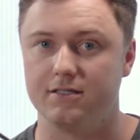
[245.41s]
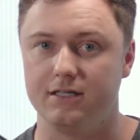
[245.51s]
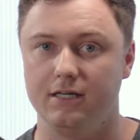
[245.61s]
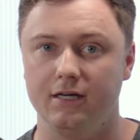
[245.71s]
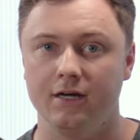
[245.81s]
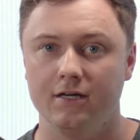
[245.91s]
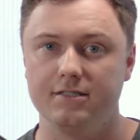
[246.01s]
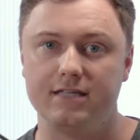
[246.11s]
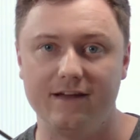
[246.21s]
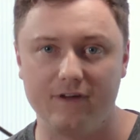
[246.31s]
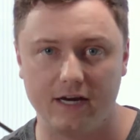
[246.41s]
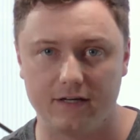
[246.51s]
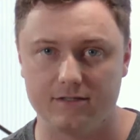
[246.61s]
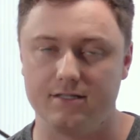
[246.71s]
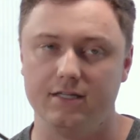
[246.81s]
The
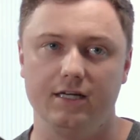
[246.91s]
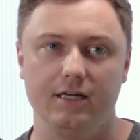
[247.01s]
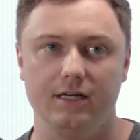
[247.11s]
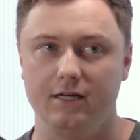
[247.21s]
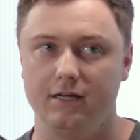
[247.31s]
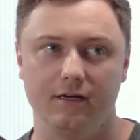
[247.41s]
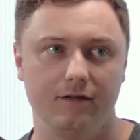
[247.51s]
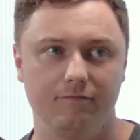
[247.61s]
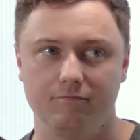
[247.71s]
savings, the